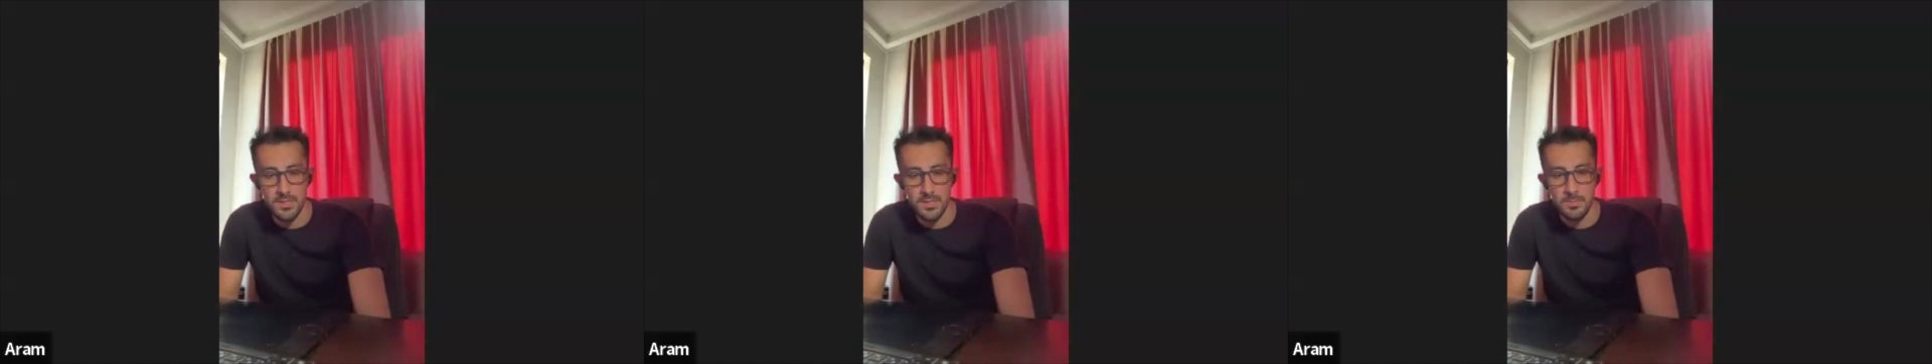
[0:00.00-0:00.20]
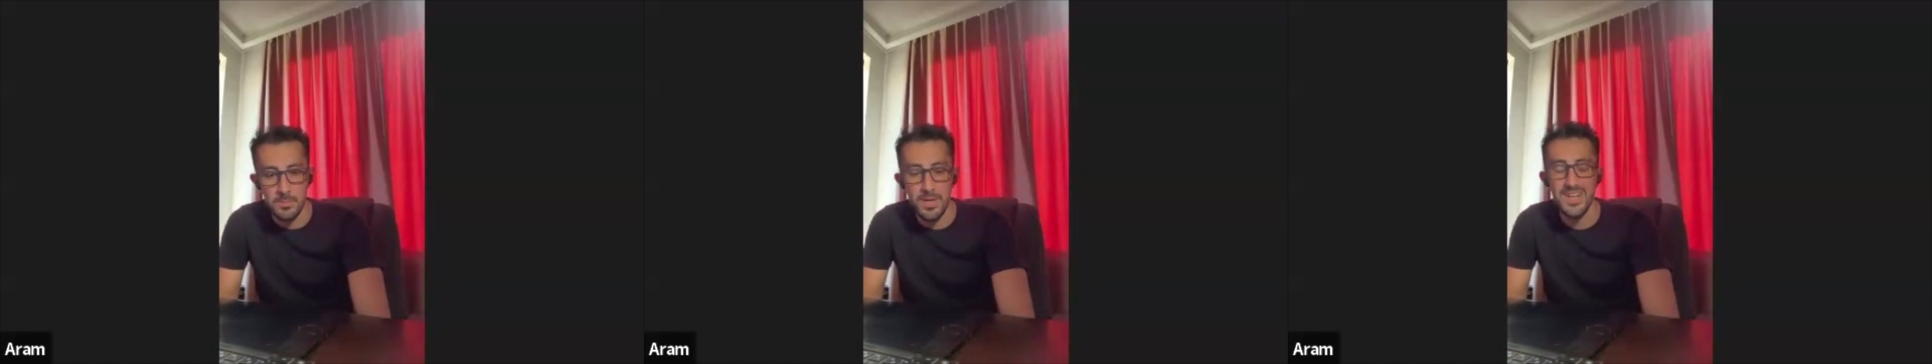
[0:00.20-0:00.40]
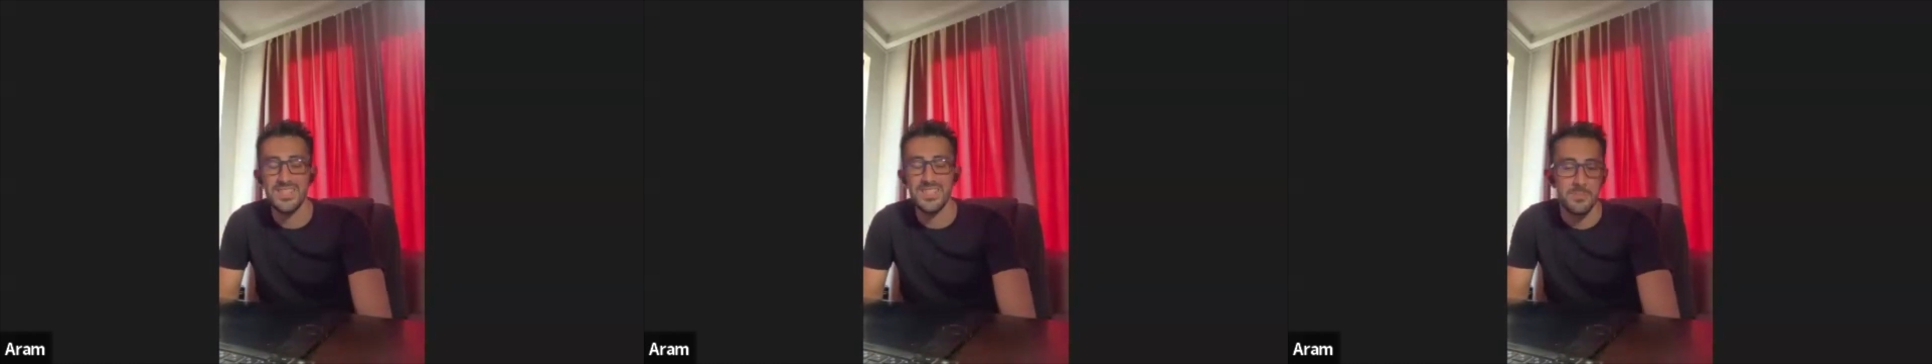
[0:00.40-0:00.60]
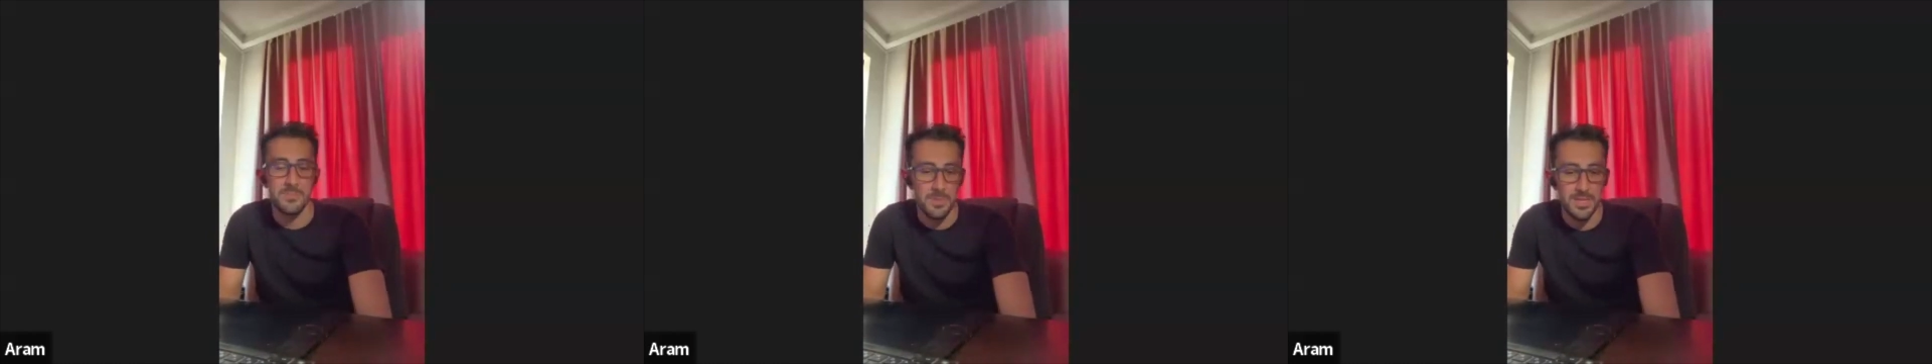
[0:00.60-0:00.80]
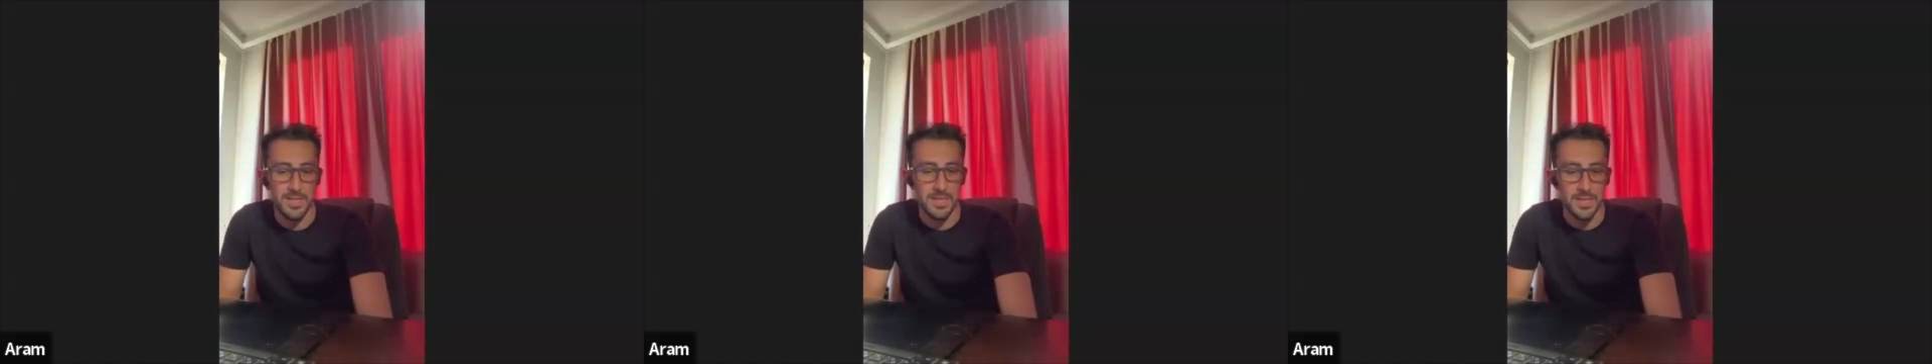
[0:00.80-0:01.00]
and the
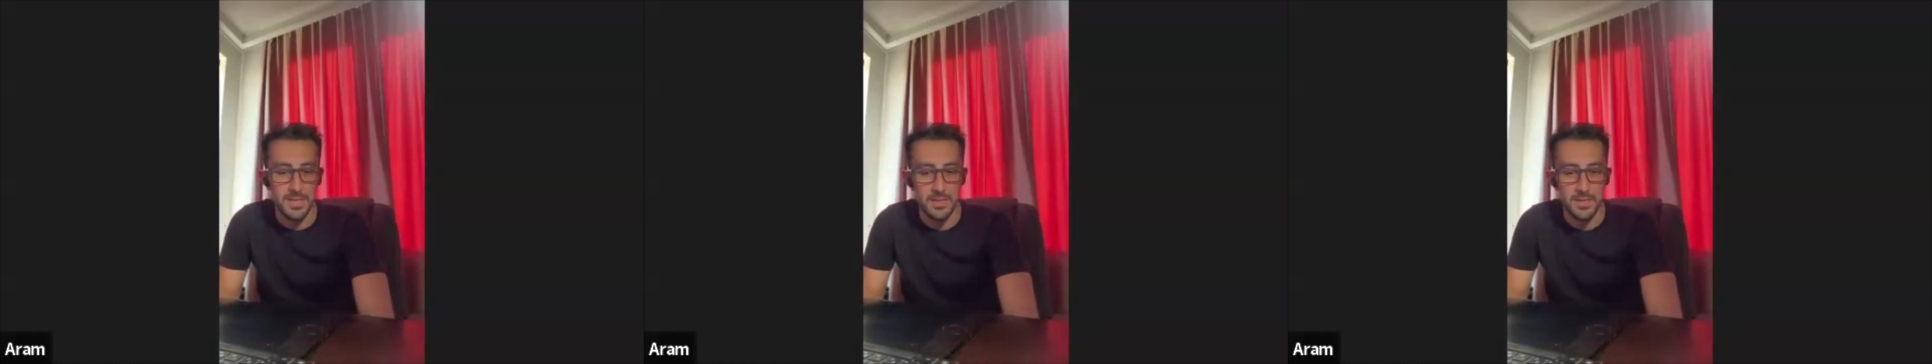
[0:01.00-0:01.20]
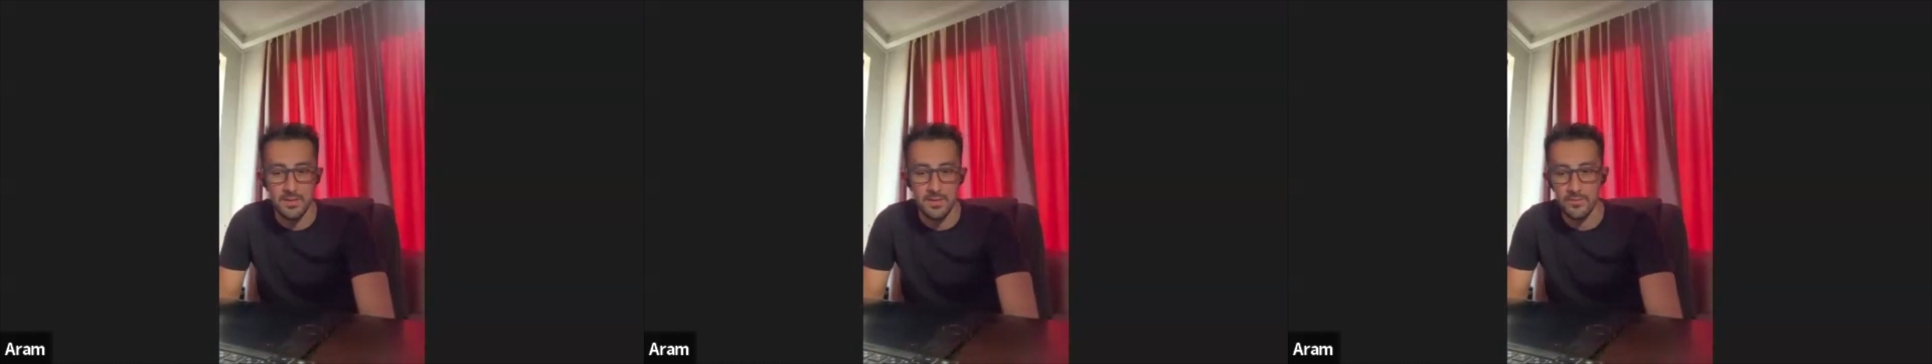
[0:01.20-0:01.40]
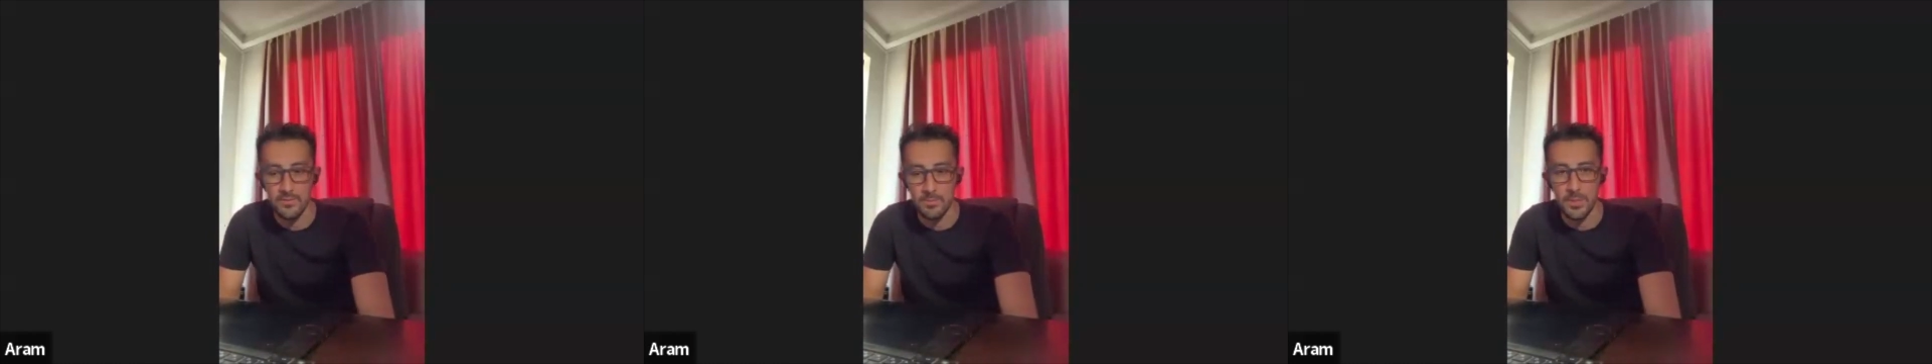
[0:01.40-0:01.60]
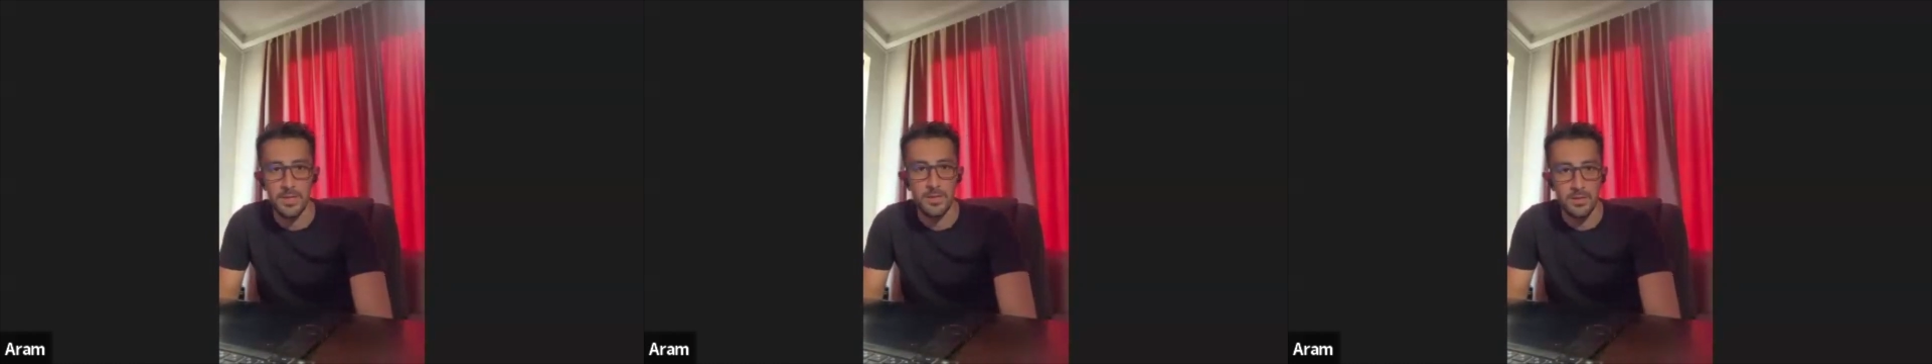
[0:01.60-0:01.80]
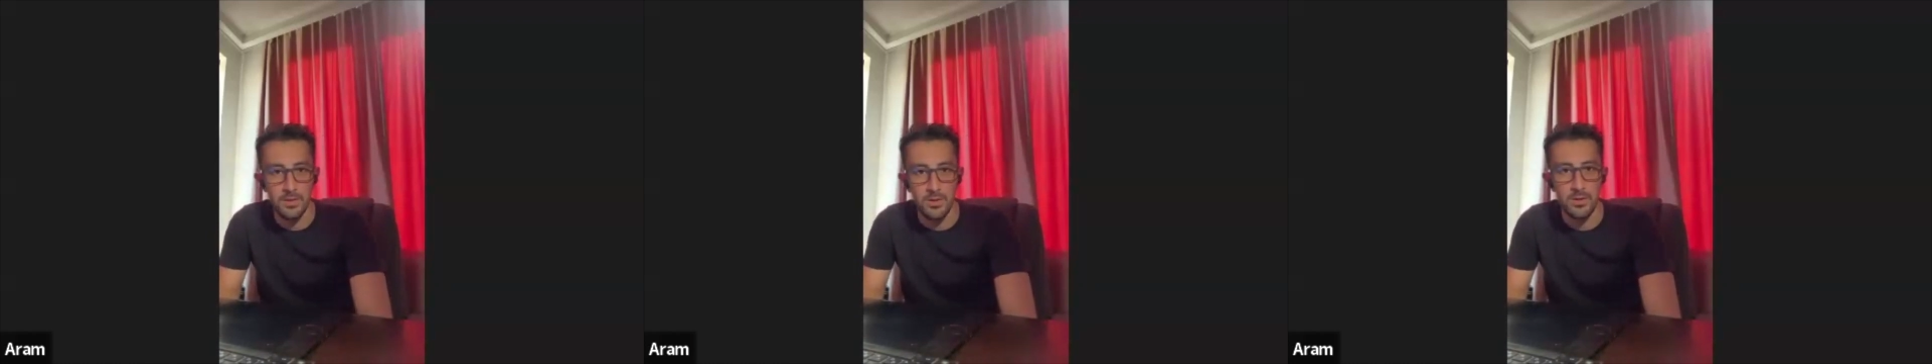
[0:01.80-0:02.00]
possibility of
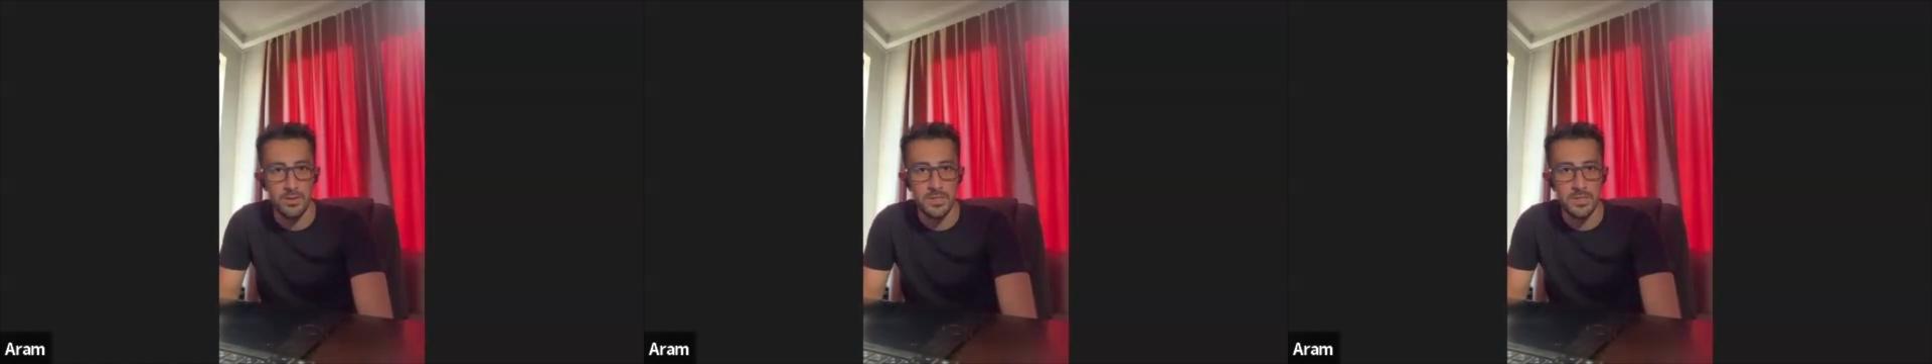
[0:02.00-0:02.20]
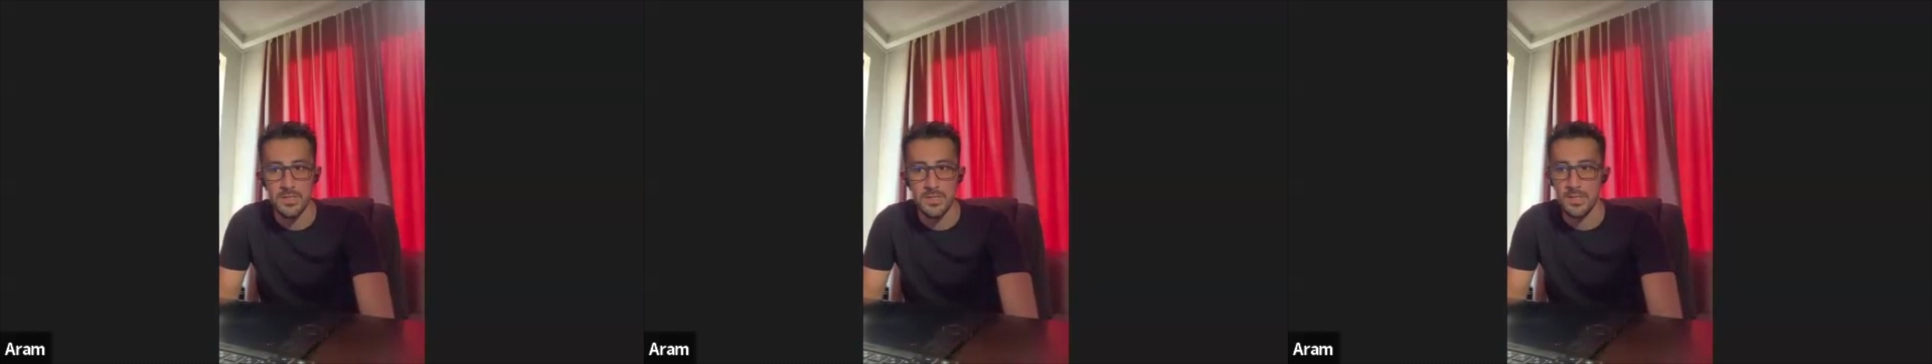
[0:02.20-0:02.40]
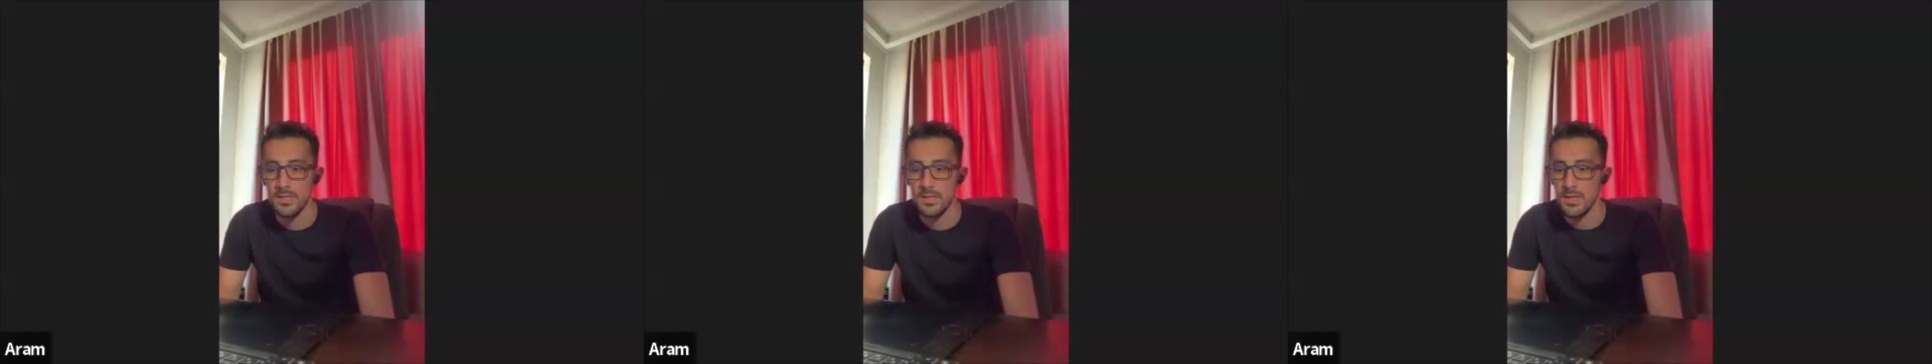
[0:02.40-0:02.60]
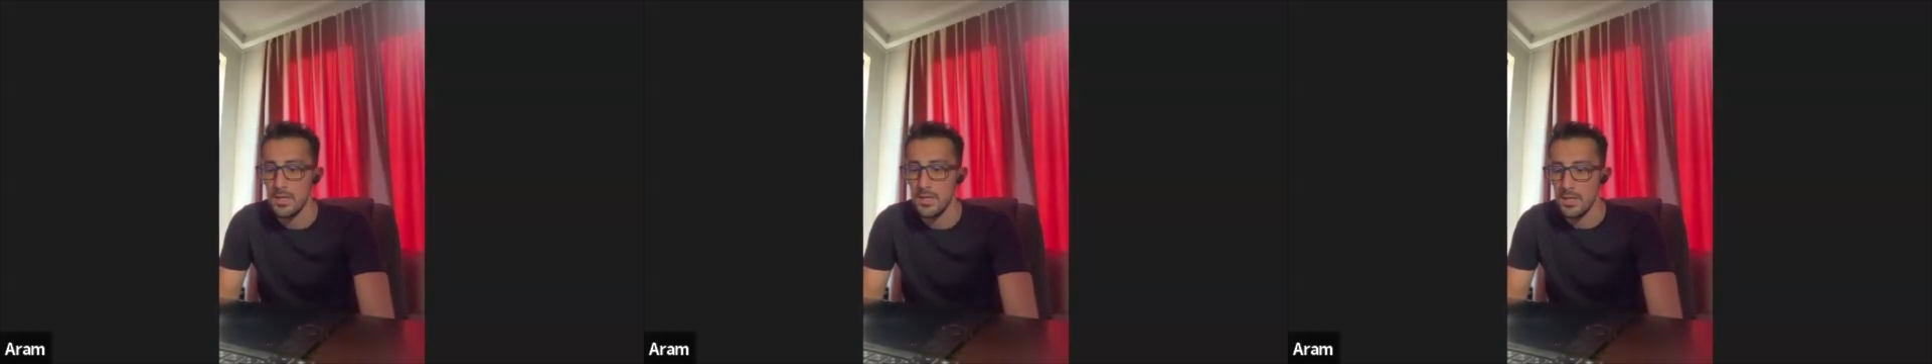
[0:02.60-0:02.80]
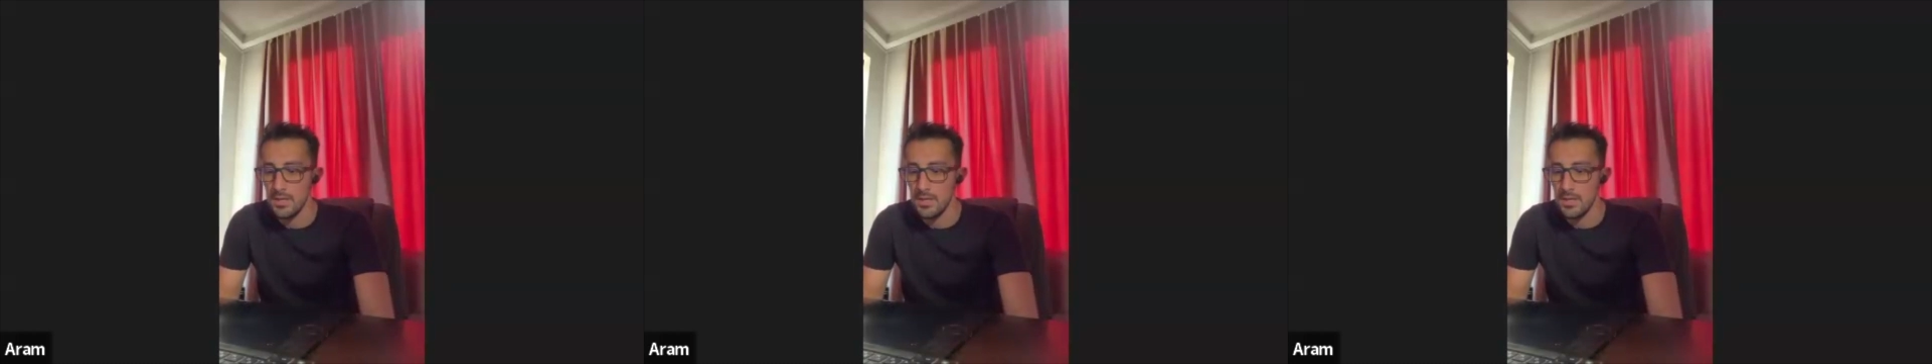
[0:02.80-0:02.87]
being an artist and